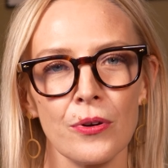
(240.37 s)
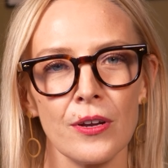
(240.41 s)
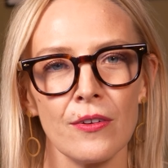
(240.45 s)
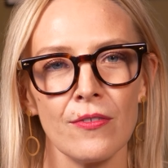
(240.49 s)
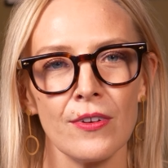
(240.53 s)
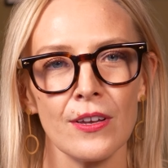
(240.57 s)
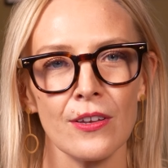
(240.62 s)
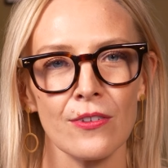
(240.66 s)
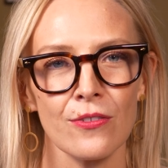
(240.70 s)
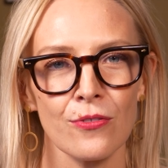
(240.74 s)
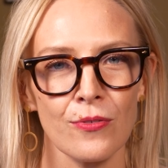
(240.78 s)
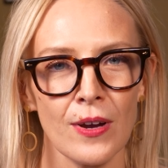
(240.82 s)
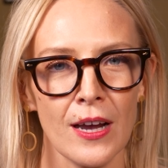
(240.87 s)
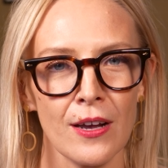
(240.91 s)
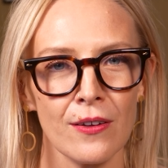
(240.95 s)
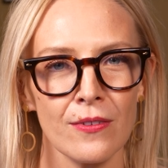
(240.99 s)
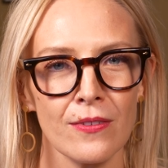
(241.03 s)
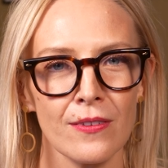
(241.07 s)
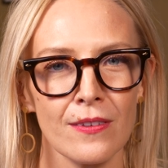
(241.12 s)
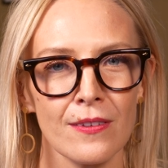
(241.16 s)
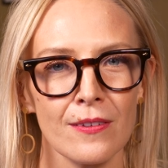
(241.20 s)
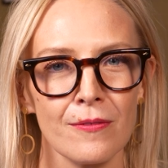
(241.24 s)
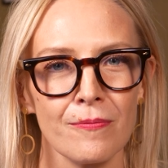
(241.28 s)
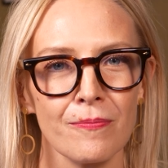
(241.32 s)
previous
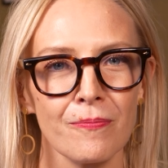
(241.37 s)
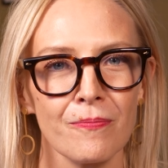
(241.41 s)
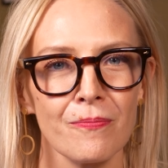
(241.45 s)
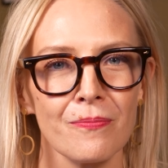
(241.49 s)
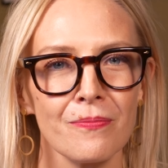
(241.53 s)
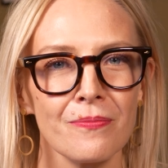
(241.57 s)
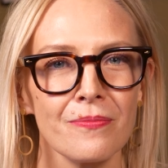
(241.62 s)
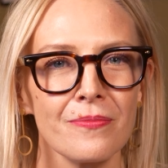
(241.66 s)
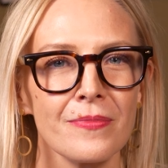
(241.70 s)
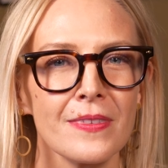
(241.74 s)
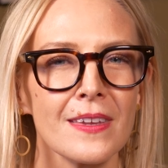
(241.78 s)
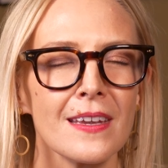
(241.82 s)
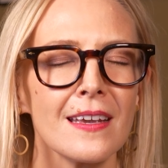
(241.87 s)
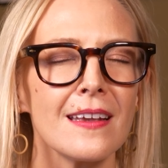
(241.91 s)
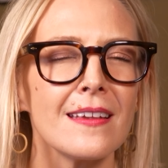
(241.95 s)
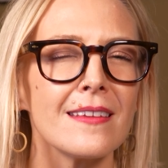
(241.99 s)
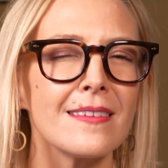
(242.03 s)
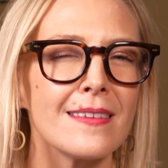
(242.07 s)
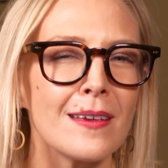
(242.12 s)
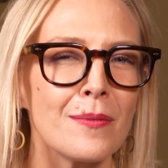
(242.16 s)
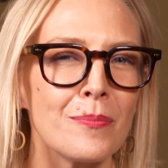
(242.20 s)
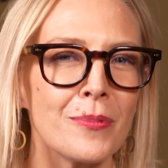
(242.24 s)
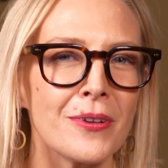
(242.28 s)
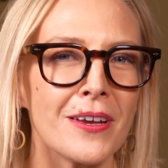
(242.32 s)
rounds.
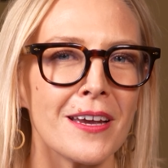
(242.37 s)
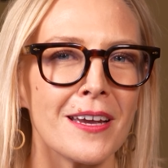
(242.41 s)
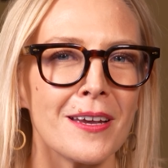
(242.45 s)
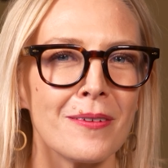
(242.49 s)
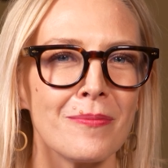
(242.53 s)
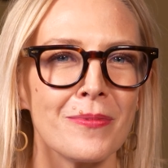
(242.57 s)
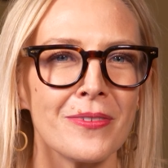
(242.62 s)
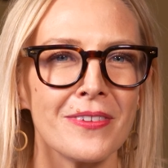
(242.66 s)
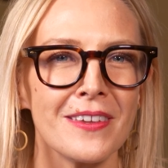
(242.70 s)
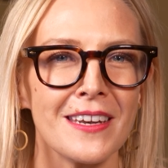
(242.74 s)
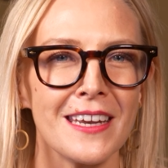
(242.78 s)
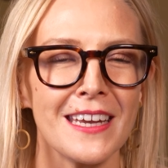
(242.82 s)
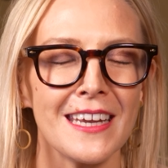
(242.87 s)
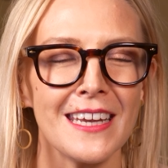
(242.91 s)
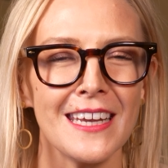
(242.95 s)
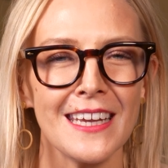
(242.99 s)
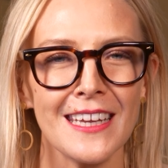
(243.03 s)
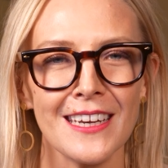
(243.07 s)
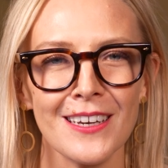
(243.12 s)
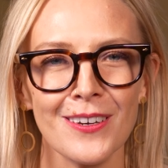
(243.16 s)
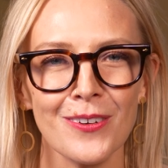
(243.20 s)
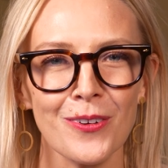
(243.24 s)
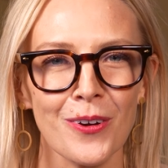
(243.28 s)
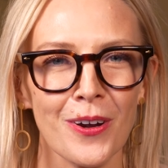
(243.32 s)
Sometimes in a
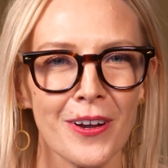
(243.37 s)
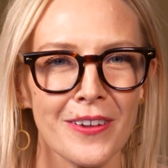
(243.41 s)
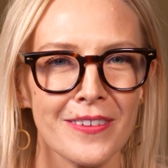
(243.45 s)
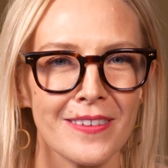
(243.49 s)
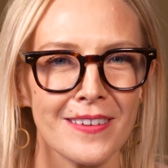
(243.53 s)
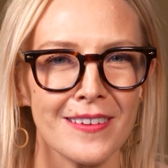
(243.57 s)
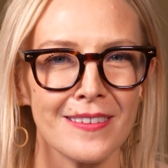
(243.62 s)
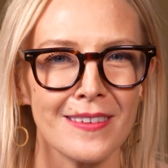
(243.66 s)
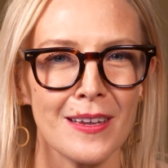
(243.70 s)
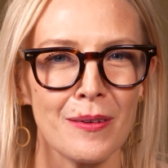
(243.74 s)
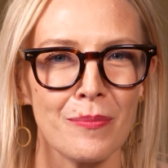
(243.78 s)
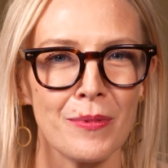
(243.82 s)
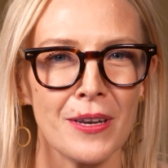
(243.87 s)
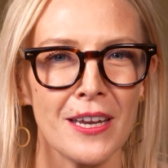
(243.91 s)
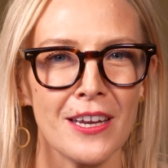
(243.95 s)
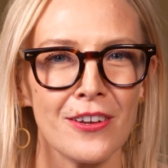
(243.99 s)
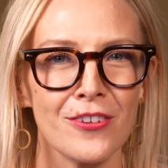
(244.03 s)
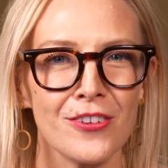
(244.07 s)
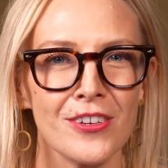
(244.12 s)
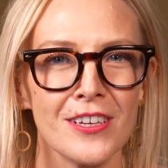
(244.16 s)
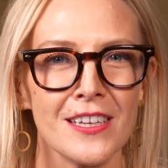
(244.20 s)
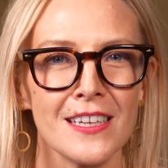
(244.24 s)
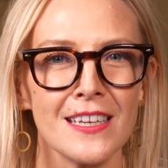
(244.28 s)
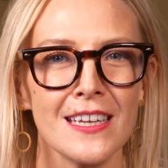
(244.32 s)
heated
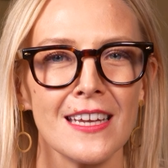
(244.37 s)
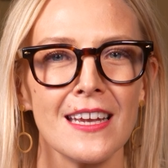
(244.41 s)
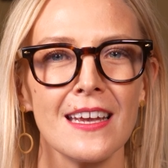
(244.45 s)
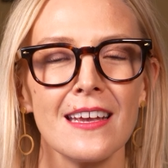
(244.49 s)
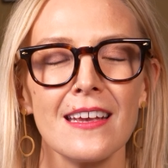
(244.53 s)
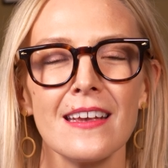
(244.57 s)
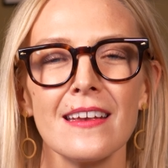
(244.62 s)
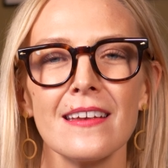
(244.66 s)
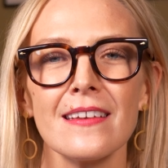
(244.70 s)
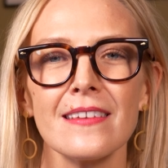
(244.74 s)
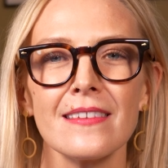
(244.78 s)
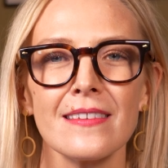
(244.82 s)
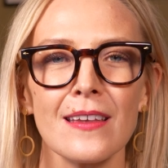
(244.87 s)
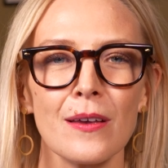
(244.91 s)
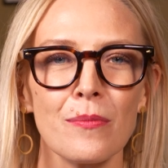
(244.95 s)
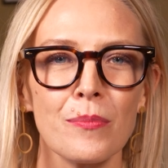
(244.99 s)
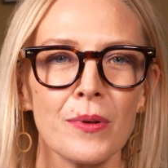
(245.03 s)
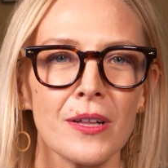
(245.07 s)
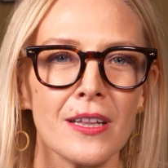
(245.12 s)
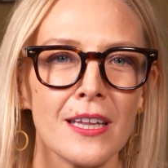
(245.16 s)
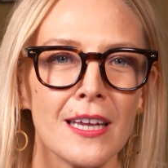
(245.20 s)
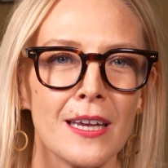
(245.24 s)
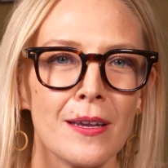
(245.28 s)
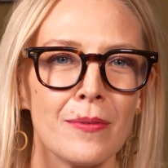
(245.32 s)
cross-examination,
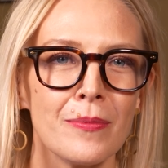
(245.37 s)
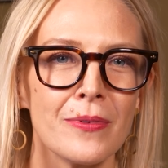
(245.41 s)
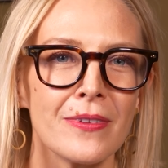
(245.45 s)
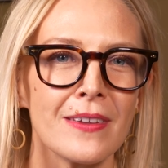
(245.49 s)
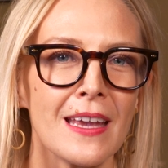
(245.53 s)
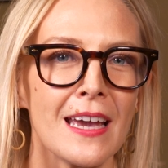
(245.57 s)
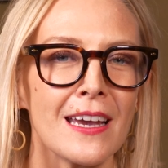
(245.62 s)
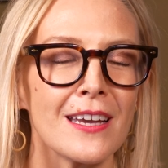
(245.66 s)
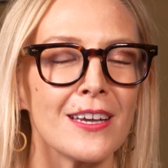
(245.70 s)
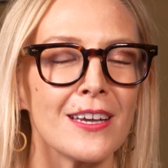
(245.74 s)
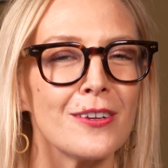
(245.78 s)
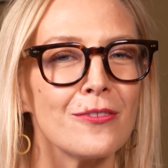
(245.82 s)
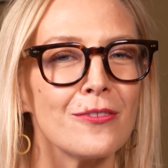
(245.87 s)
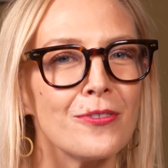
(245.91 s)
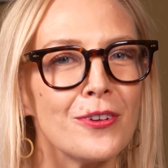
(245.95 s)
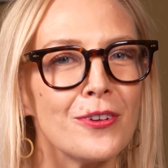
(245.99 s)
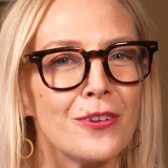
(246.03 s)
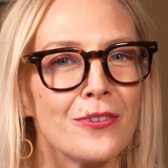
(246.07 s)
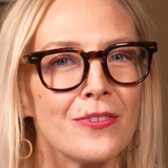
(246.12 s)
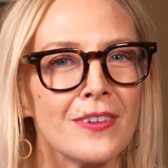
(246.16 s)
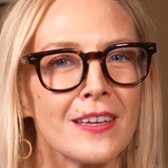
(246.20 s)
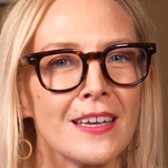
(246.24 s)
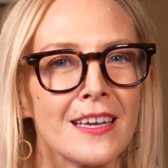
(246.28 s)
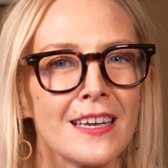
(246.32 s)
some claims get
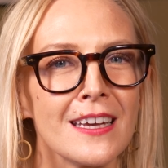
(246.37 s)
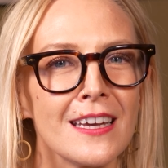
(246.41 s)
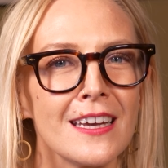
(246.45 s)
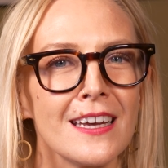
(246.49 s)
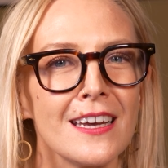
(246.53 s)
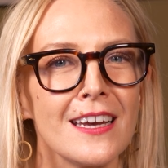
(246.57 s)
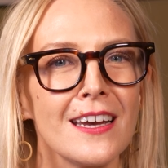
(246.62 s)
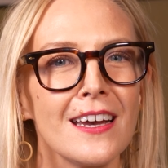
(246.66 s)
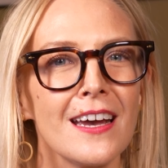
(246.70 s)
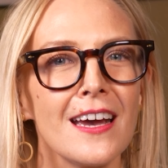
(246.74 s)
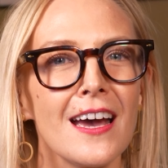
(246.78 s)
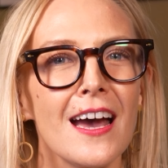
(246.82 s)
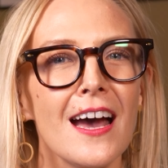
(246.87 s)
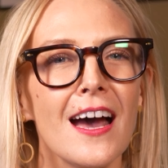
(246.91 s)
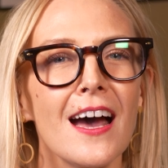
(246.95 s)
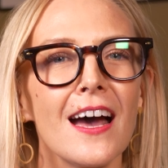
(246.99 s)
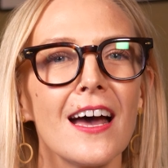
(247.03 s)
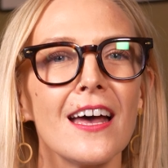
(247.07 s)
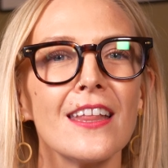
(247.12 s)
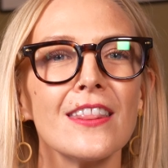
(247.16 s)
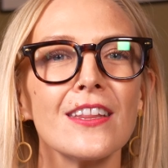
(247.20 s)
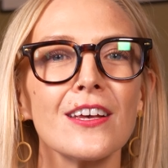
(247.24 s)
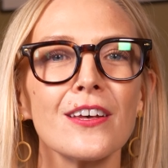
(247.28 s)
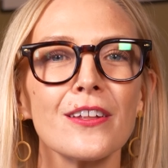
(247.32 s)
confusing,
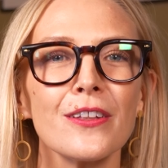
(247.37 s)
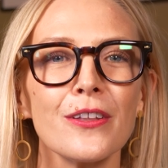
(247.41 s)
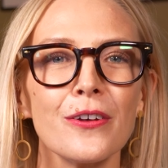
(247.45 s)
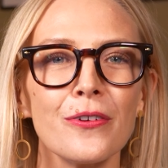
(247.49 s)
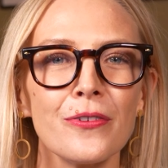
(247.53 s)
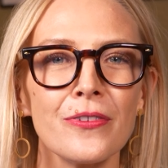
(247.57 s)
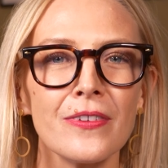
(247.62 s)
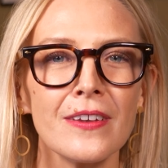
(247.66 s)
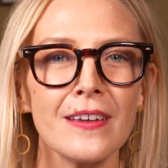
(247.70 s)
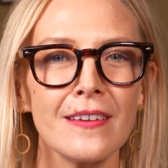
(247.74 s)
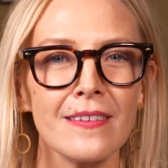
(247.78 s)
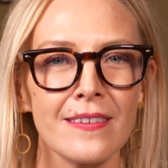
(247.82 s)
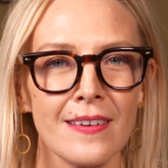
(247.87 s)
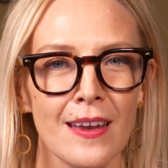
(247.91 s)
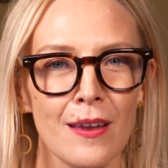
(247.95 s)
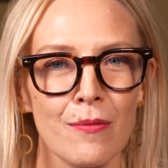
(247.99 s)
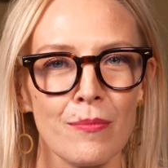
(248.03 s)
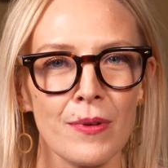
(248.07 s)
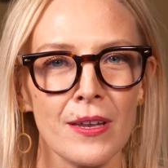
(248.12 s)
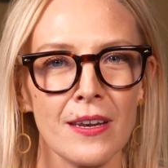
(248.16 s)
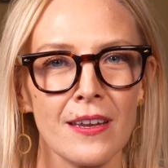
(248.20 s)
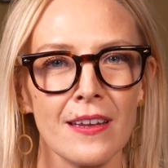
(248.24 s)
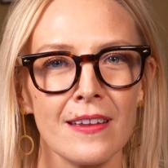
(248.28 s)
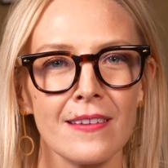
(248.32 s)
and the closing
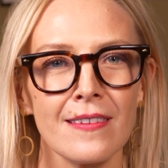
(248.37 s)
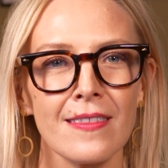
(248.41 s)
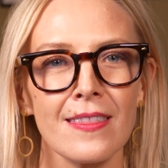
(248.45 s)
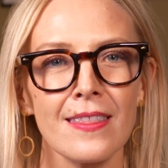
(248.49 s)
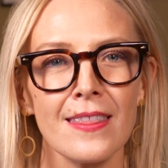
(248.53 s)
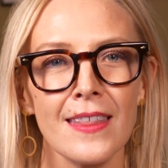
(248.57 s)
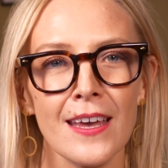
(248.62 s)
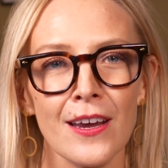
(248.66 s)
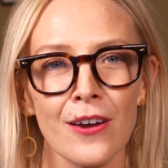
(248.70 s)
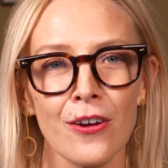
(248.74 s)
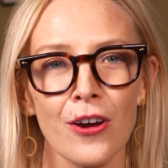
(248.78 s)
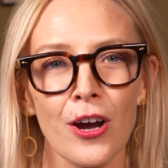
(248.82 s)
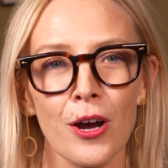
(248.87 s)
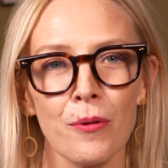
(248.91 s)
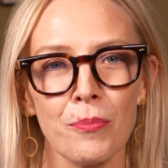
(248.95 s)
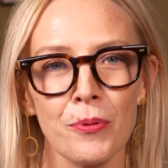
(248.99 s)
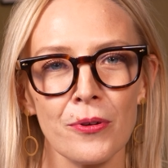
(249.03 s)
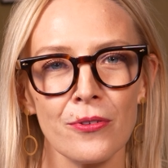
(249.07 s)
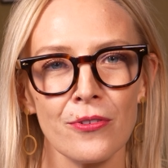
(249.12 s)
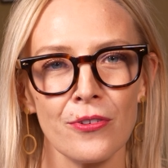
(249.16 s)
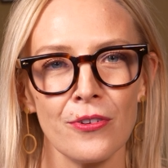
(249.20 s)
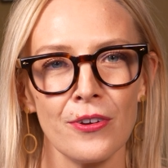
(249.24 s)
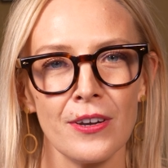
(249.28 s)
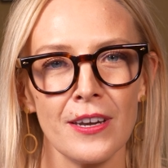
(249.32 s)
statement is their
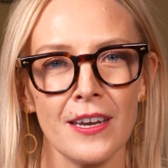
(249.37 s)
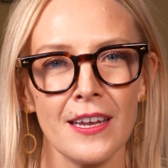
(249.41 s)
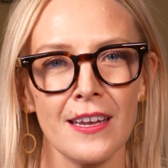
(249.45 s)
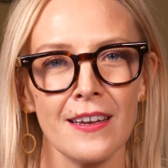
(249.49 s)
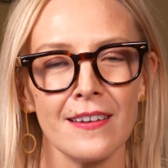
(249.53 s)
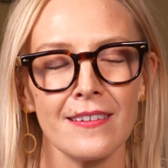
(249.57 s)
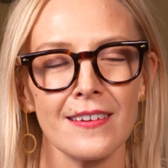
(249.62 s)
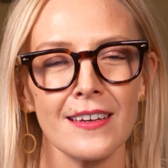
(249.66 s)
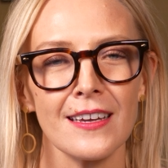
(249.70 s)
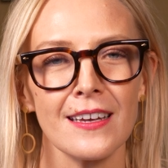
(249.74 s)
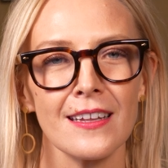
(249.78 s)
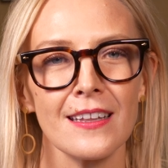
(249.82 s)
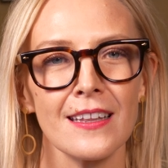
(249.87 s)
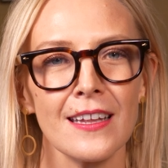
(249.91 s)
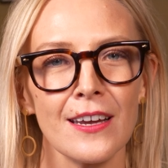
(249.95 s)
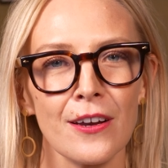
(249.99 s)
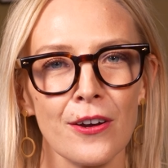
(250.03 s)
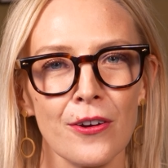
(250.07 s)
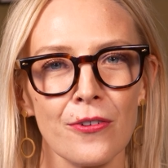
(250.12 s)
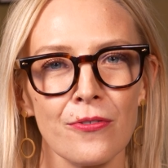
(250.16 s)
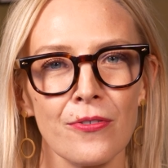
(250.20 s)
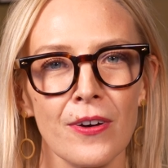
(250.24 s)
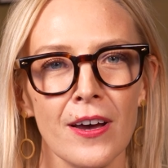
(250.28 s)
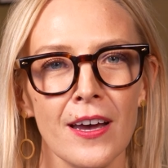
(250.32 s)
opportunity to
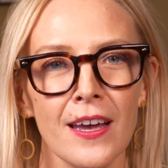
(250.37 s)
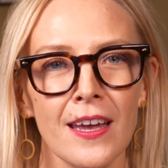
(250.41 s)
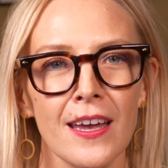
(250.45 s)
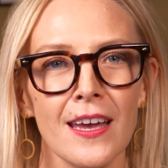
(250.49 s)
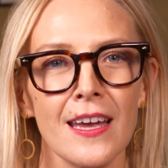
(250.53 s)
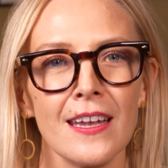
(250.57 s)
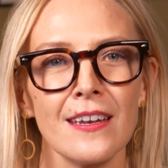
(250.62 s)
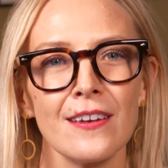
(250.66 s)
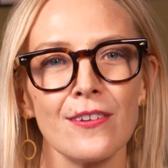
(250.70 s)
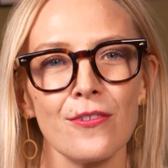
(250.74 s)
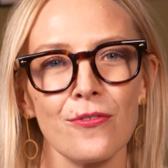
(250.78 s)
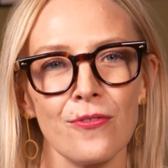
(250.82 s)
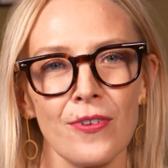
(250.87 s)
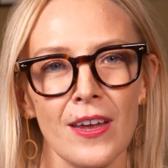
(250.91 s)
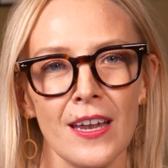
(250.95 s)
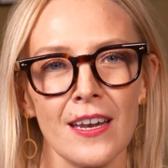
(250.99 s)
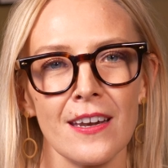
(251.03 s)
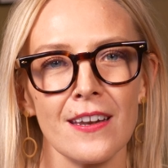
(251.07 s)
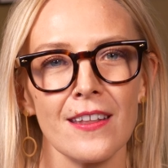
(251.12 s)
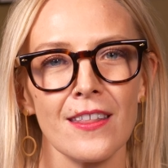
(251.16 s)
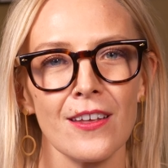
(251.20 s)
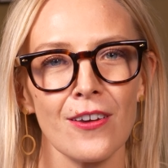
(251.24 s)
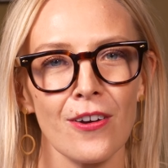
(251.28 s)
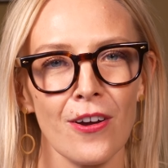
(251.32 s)
clarify and
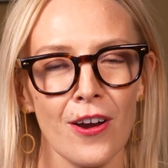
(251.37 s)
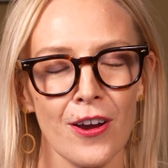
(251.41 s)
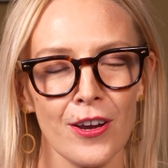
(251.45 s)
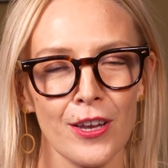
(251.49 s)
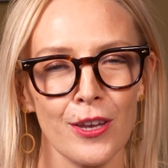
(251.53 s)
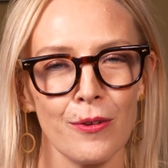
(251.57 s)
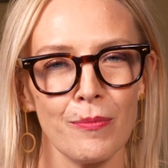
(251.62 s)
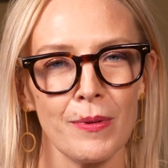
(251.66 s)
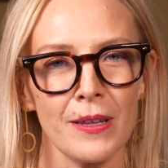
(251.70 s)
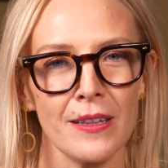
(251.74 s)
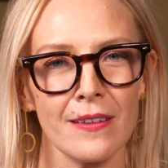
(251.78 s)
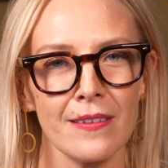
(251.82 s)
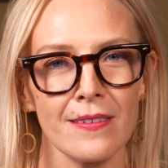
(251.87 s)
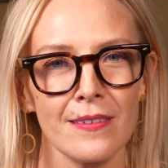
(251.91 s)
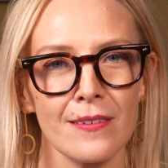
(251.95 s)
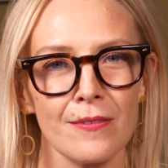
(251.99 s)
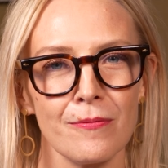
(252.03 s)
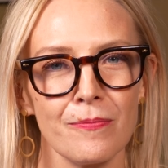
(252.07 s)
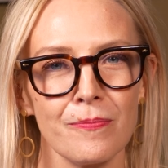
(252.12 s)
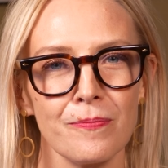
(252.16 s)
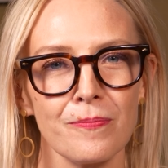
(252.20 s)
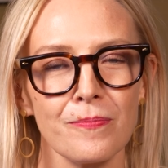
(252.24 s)
defend their arguments.